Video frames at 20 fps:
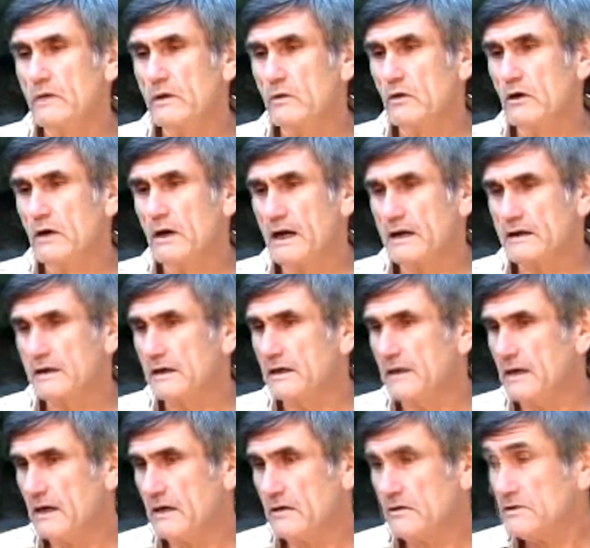We were
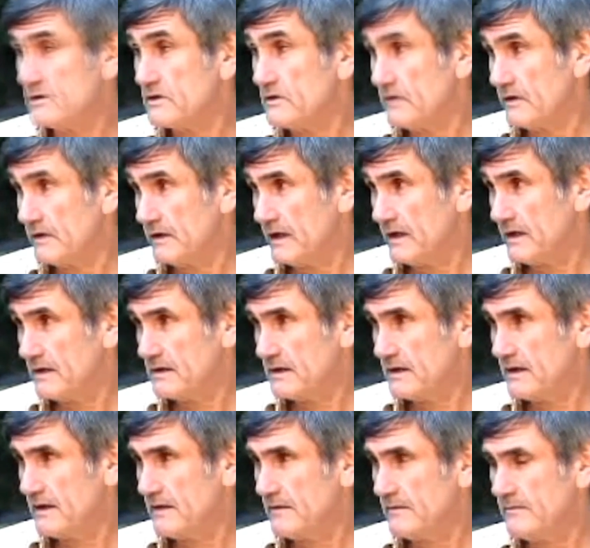locked in the house during
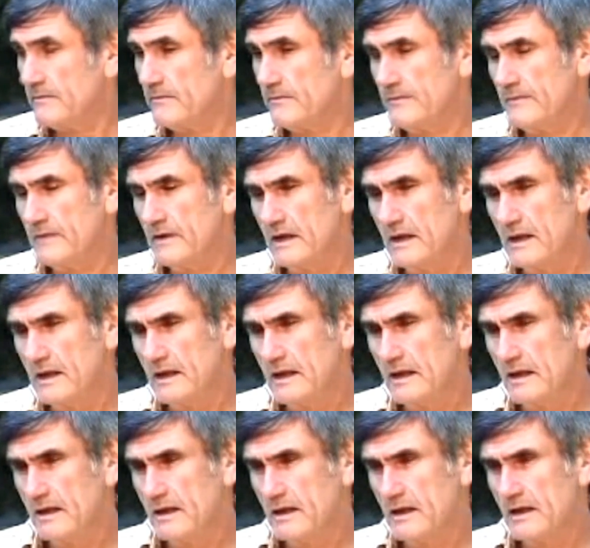that time.
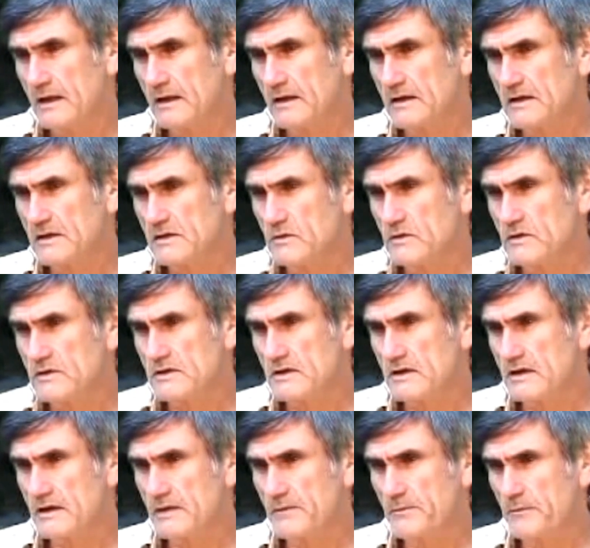And this
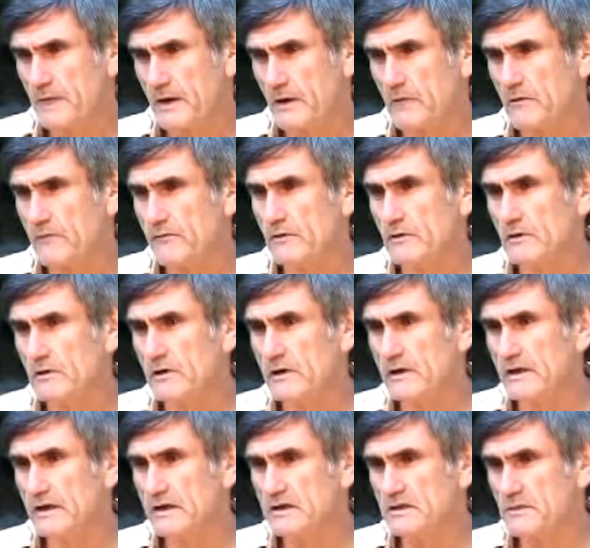was a powerful
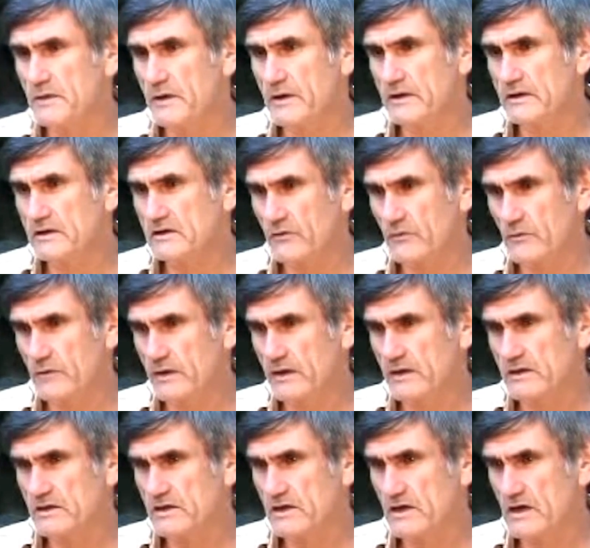learning experience for
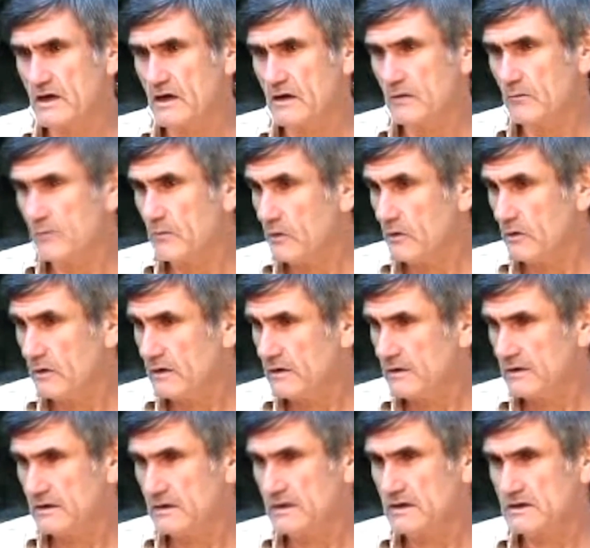me as a young
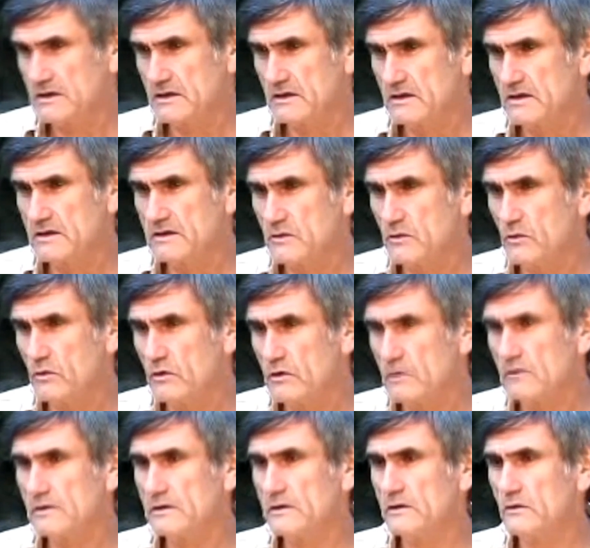boy, that this is a
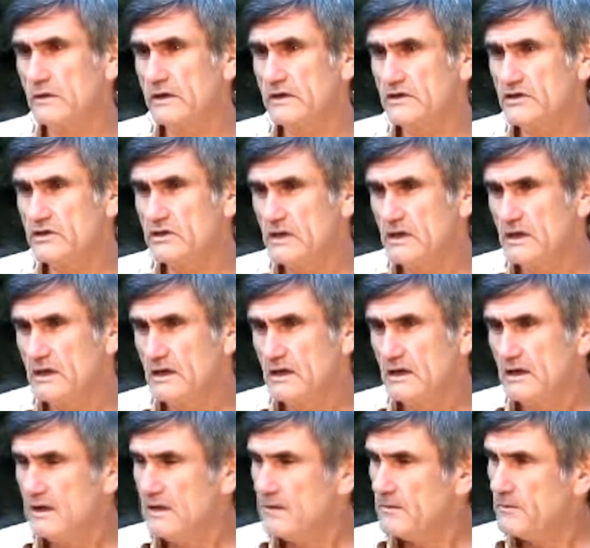world in which
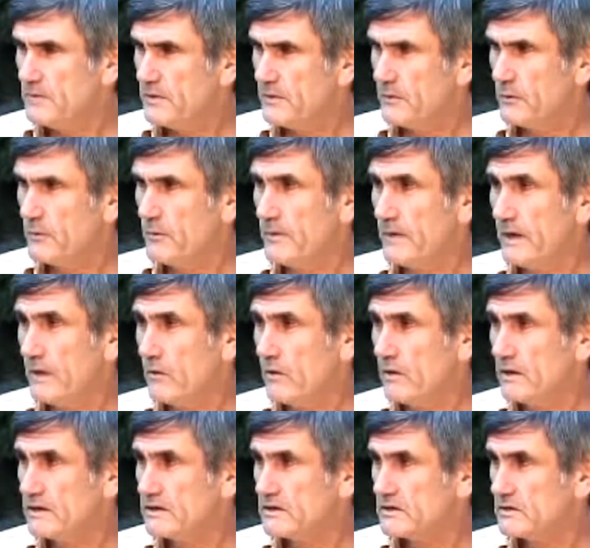people may
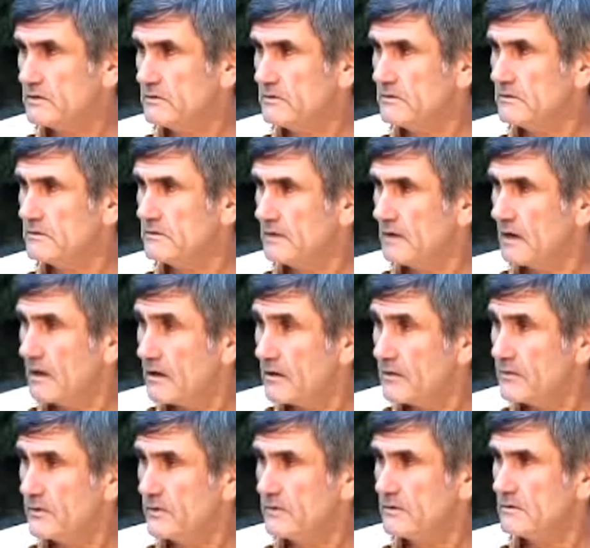want to
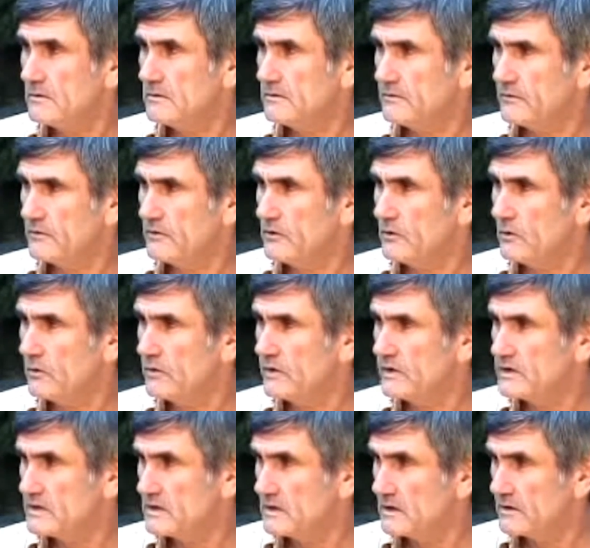harm you for no
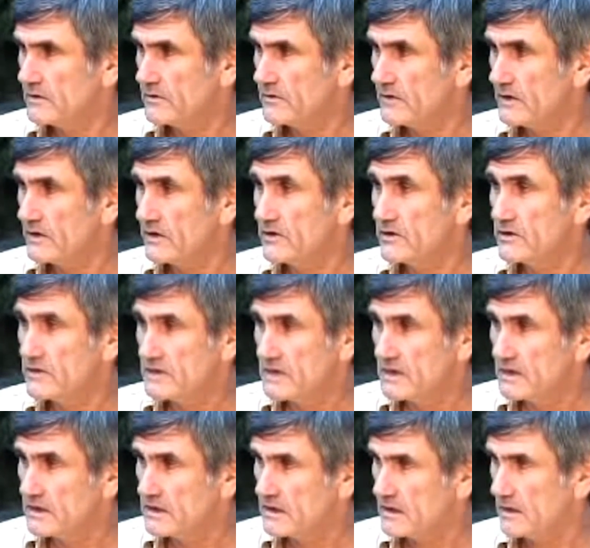reason other than your
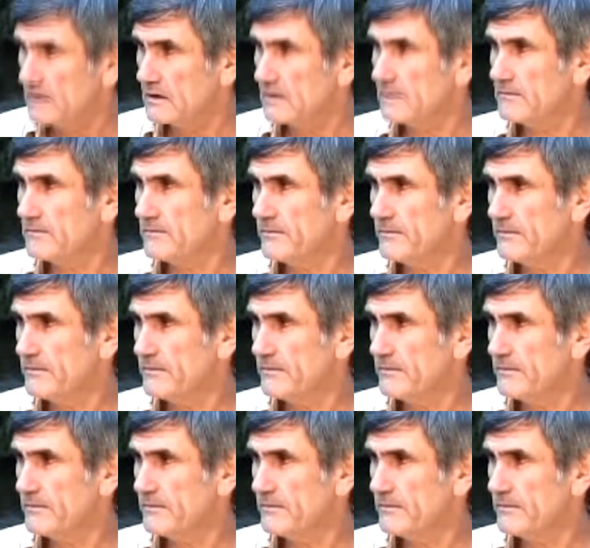skin color.